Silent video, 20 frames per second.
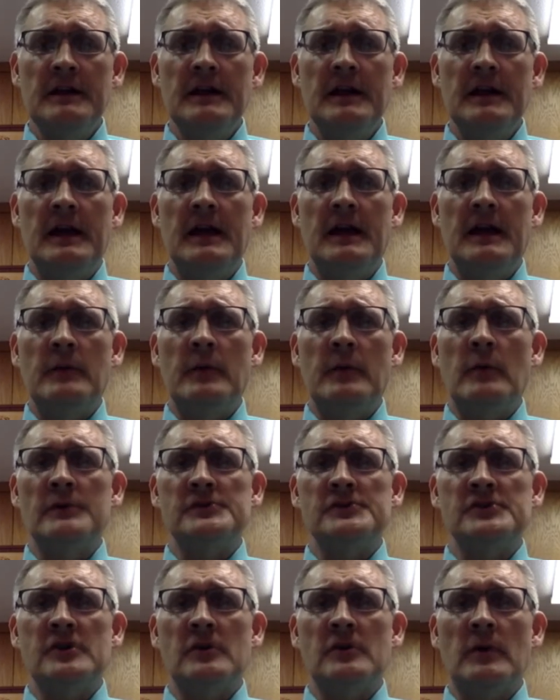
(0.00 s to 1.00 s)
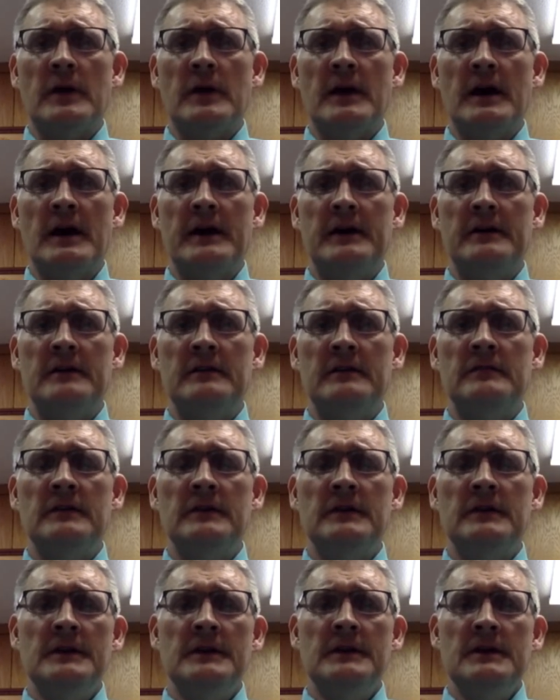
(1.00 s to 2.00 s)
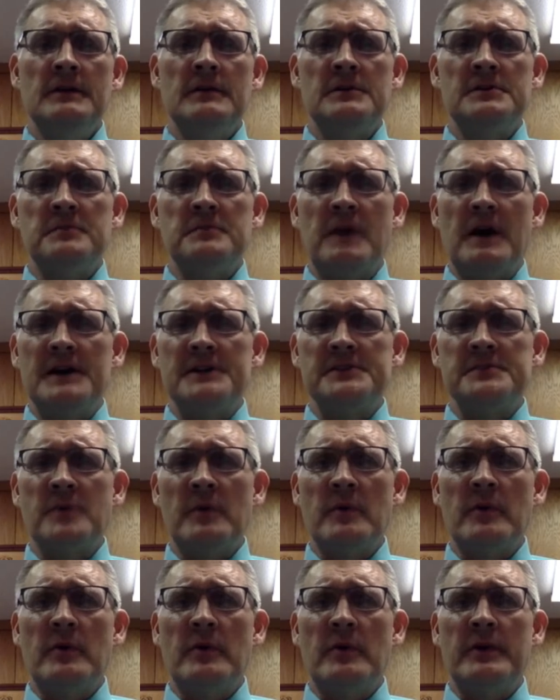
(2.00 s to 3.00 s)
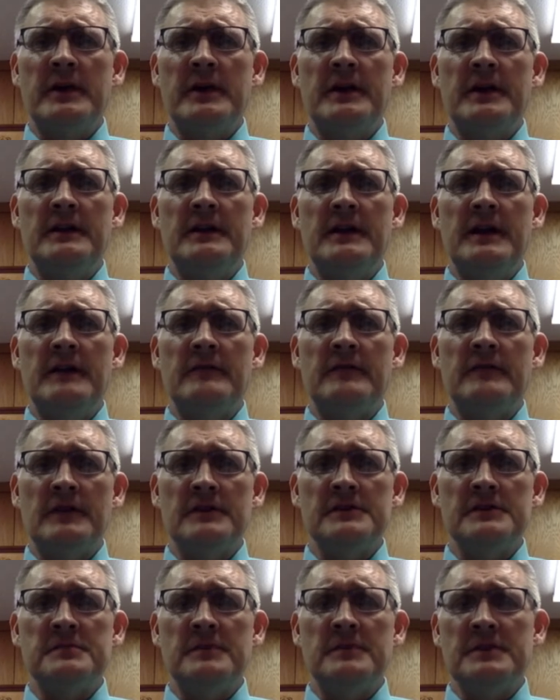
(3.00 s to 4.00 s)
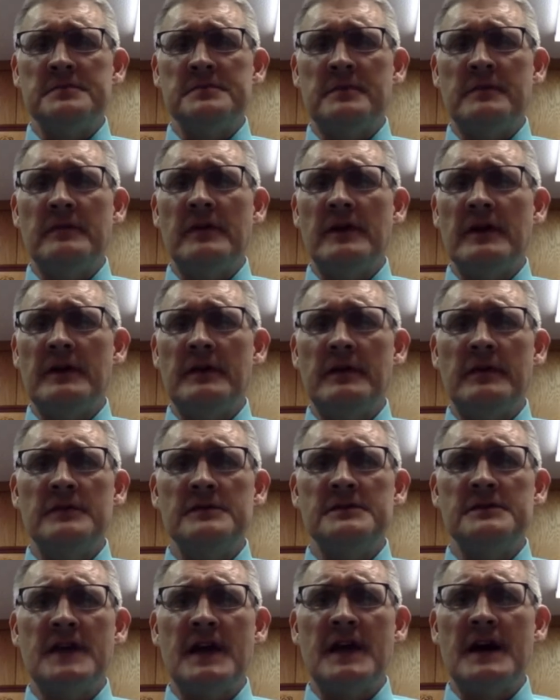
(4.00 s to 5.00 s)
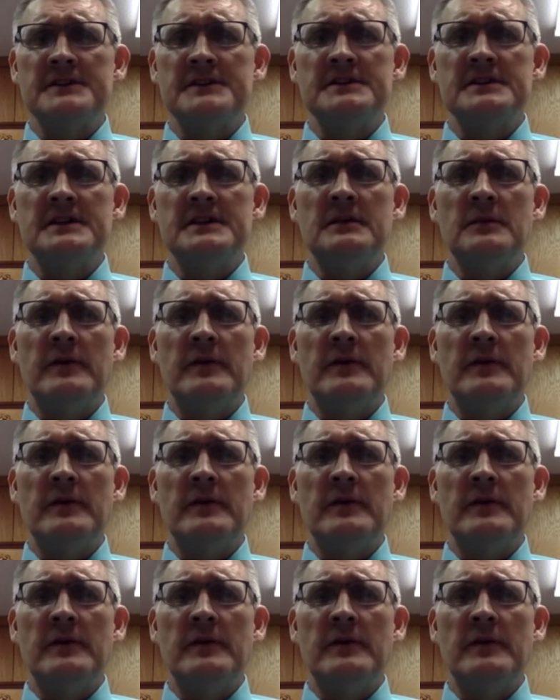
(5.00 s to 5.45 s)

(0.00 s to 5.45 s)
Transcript: and we weren't sure what kind of response we were going to get at first, but it's been very enthusiastic.